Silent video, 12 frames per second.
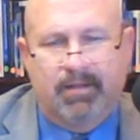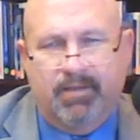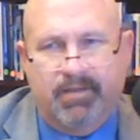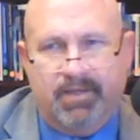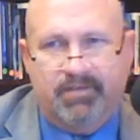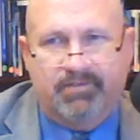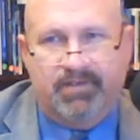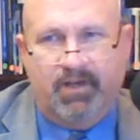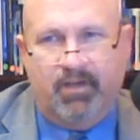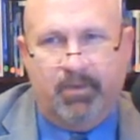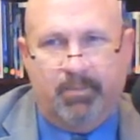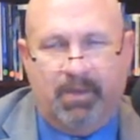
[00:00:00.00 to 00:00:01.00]
These, the
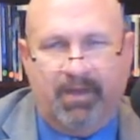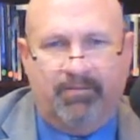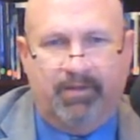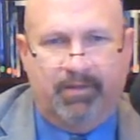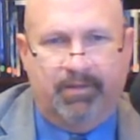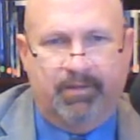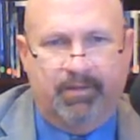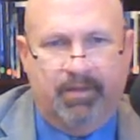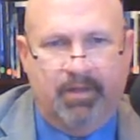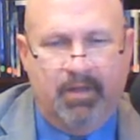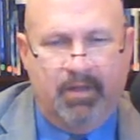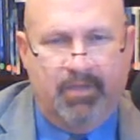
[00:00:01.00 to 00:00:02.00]
malevolent,
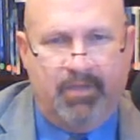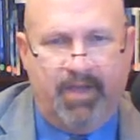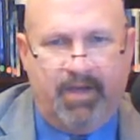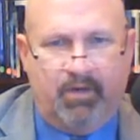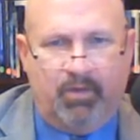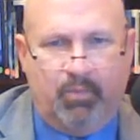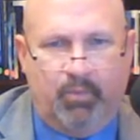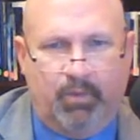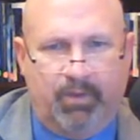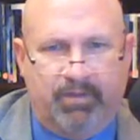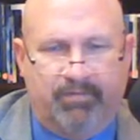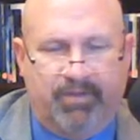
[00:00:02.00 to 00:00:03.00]
they are
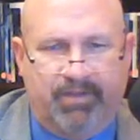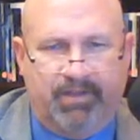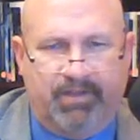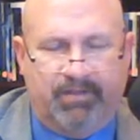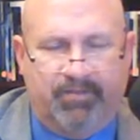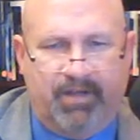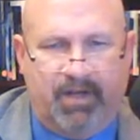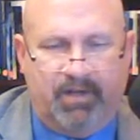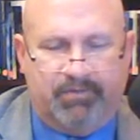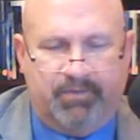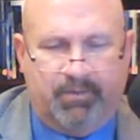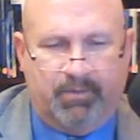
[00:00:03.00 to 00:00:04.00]
really vindictive and
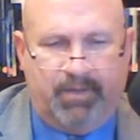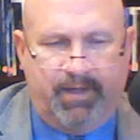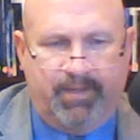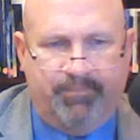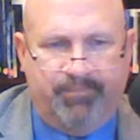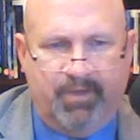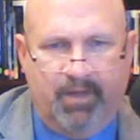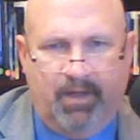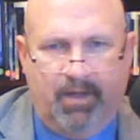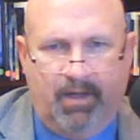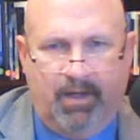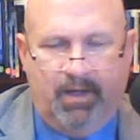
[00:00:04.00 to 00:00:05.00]
hostile. Okay,
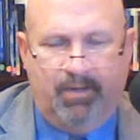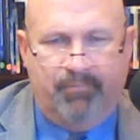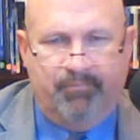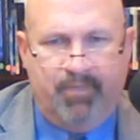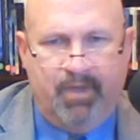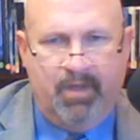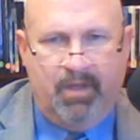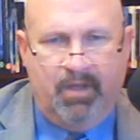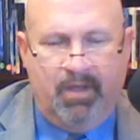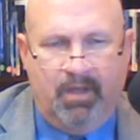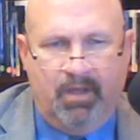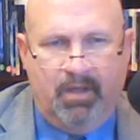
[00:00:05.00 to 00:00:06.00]
um,
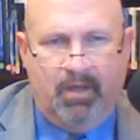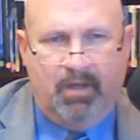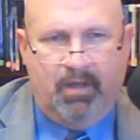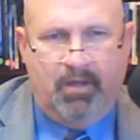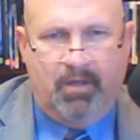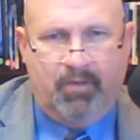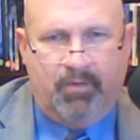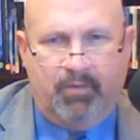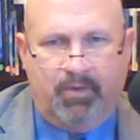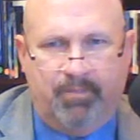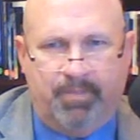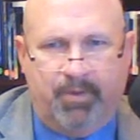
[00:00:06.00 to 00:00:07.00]
their
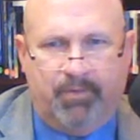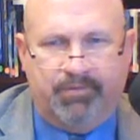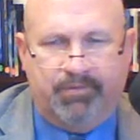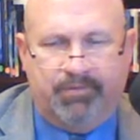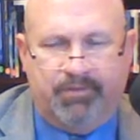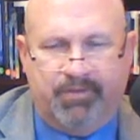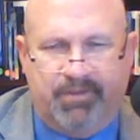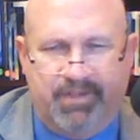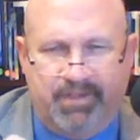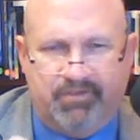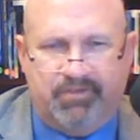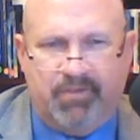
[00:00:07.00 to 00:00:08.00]
impulses are
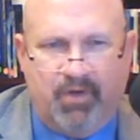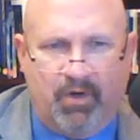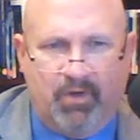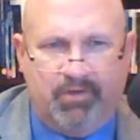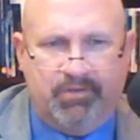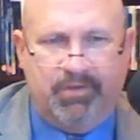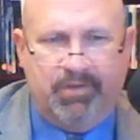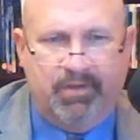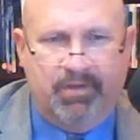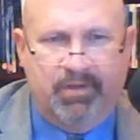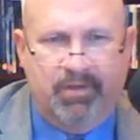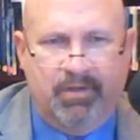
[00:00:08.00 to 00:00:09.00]
discharged
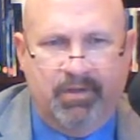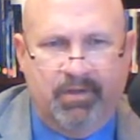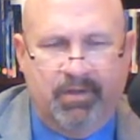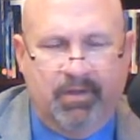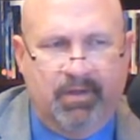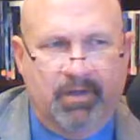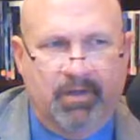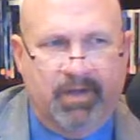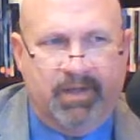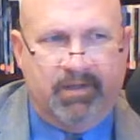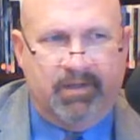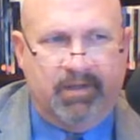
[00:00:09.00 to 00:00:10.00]

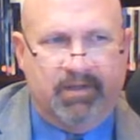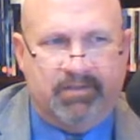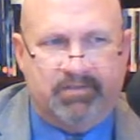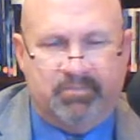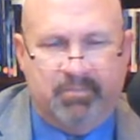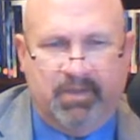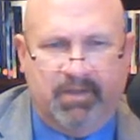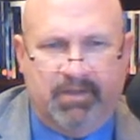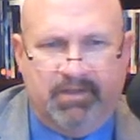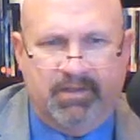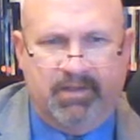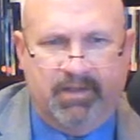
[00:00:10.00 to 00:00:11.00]
in this
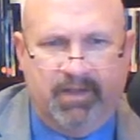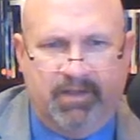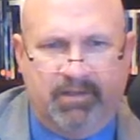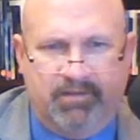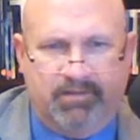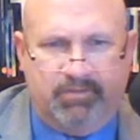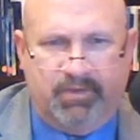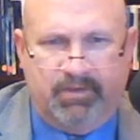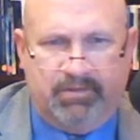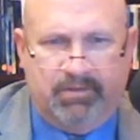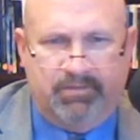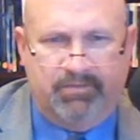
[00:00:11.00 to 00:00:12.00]
malignant and
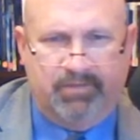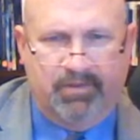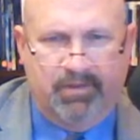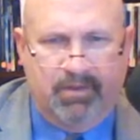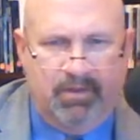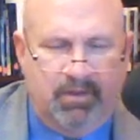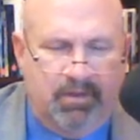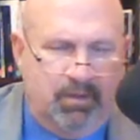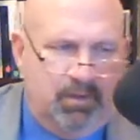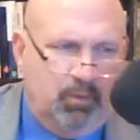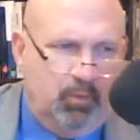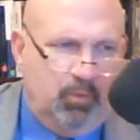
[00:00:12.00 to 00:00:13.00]
destructive
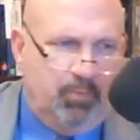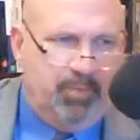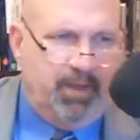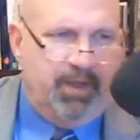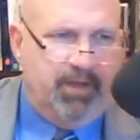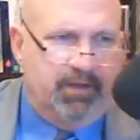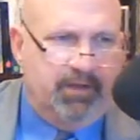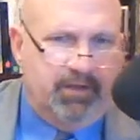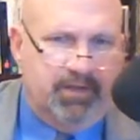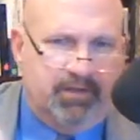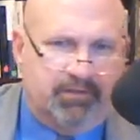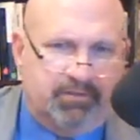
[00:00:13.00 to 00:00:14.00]
rebellion
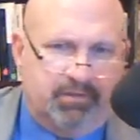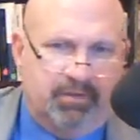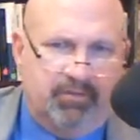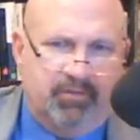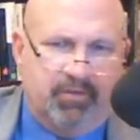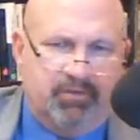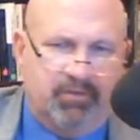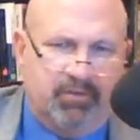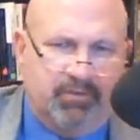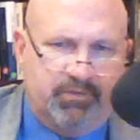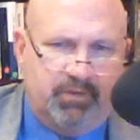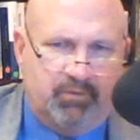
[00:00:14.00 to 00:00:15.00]
against conventional
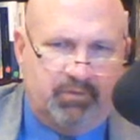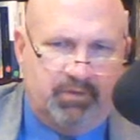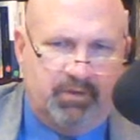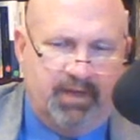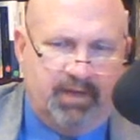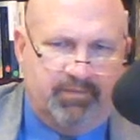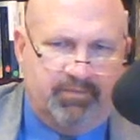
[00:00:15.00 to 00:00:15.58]
social life.